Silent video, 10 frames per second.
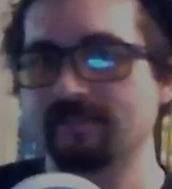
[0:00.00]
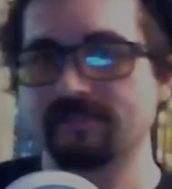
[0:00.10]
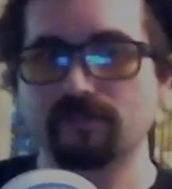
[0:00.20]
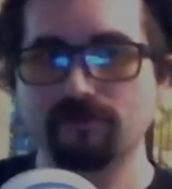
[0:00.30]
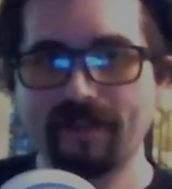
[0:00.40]
to
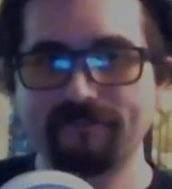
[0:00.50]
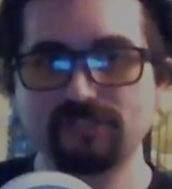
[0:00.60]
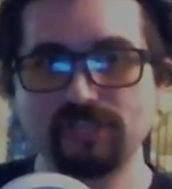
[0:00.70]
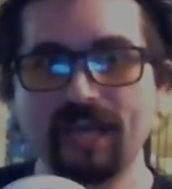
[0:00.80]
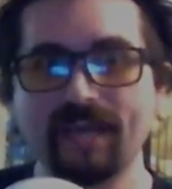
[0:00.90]
craft
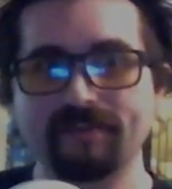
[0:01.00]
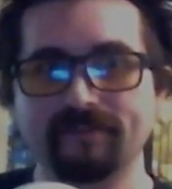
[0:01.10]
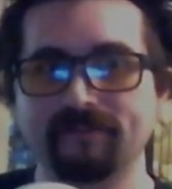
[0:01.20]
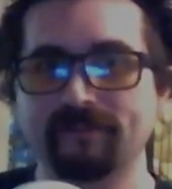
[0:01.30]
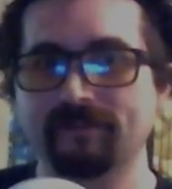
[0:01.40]
jet
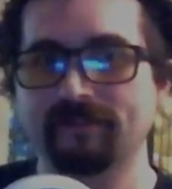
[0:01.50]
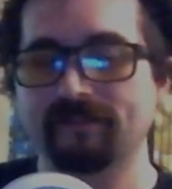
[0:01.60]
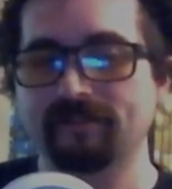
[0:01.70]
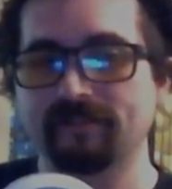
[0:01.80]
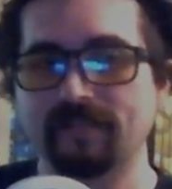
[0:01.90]

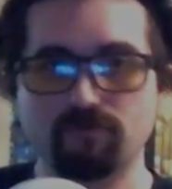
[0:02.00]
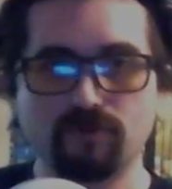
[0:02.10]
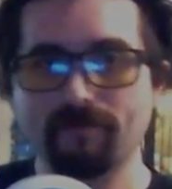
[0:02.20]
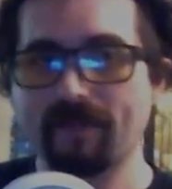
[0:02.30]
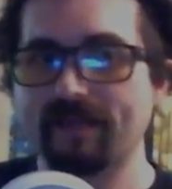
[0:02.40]
and
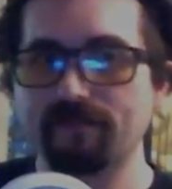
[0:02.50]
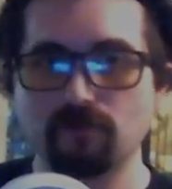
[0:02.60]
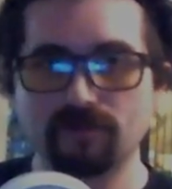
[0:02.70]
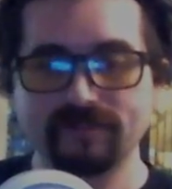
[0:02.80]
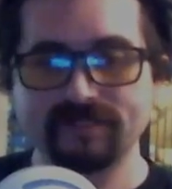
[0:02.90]
run back and
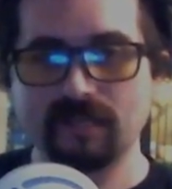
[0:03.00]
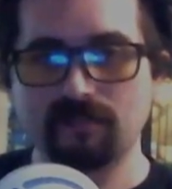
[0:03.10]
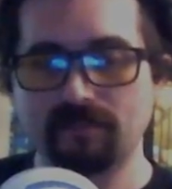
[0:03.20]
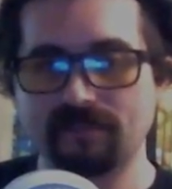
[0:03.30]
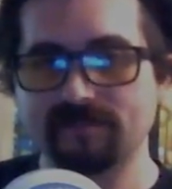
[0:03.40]
forth to
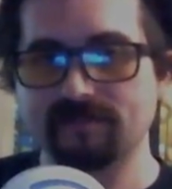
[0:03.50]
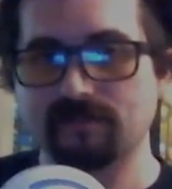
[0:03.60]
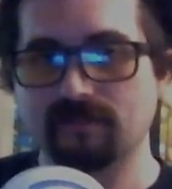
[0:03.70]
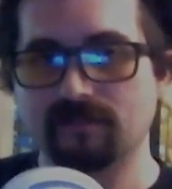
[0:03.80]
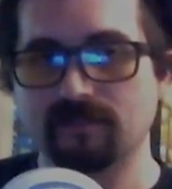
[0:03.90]
settlements
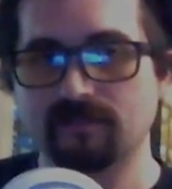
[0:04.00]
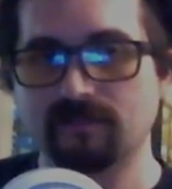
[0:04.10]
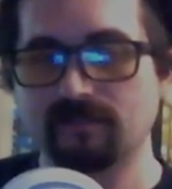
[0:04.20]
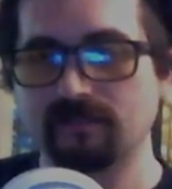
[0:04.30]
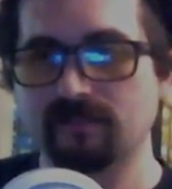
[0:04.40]

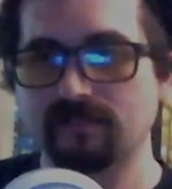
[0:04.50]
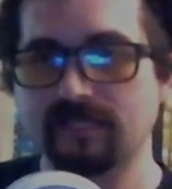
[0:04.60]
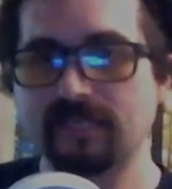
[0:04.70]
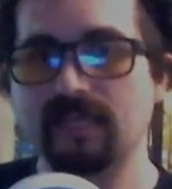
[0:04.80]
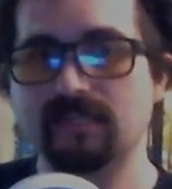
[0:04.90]
to
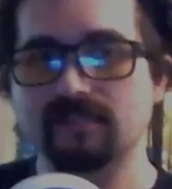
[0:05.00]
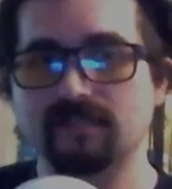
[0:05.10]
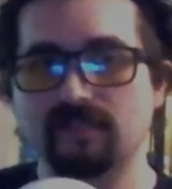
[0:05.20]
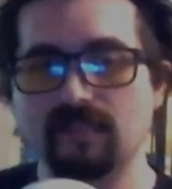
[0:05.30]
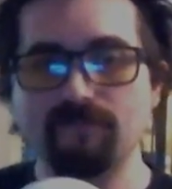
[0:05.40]
get
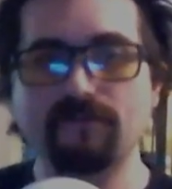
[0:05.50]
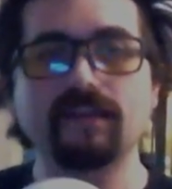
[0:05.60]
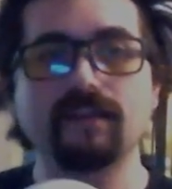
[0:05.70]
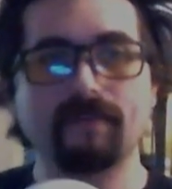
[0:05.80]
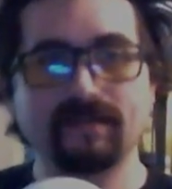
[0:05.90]

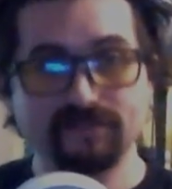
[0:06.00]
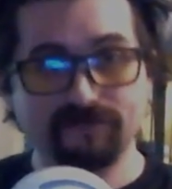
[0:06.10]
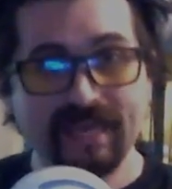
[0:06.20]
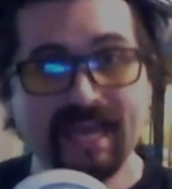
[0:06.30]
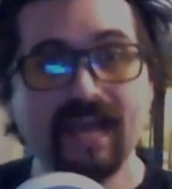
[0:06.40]
infinite amounts of
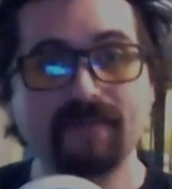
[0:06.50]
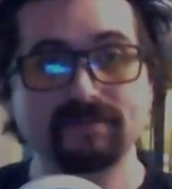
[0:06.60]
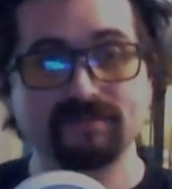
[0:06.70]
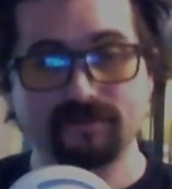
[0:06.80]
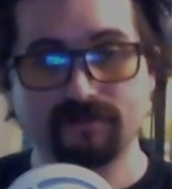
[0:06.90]

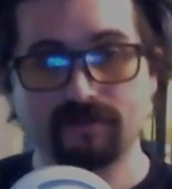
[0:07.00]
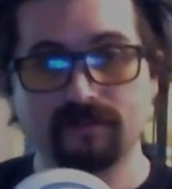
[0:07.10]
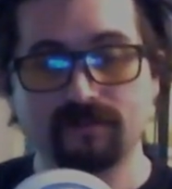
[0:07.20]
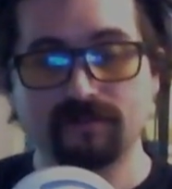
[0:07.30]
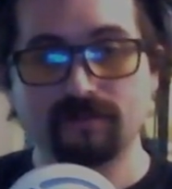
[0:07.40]
caps,
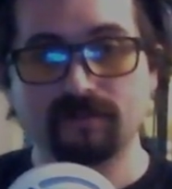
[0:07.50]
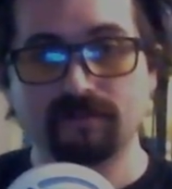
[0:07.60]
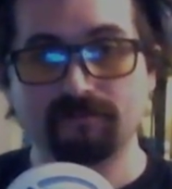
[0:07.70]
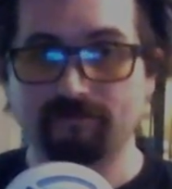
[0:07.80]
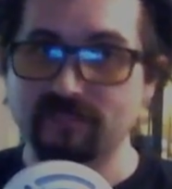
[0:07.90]

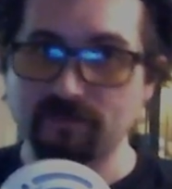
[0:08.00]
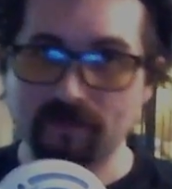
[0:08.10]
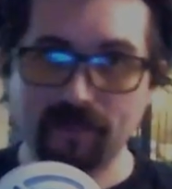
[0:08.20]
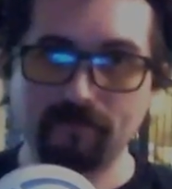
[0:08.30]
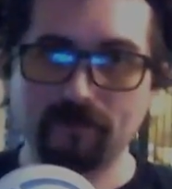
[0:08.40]

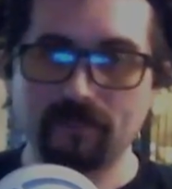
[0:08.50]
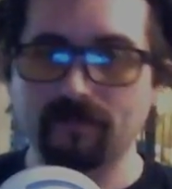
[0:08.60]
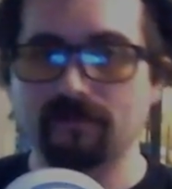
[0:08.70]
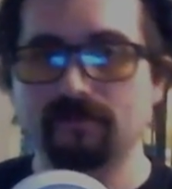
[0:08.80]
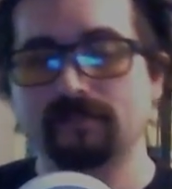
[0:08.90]
spending money
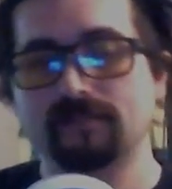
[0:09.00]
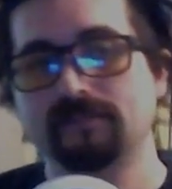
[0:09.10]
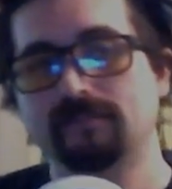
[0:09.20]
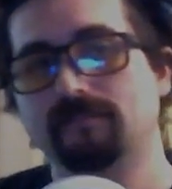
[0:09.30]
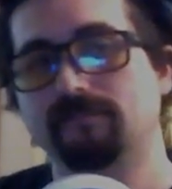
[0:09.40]

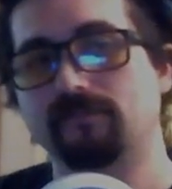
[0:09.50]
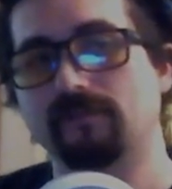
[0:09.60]
for